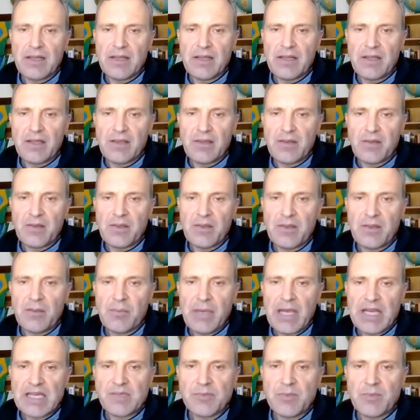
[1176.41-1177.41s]
the
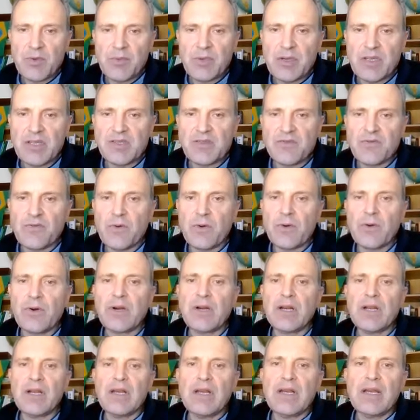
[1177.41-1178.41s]
maximum is 4,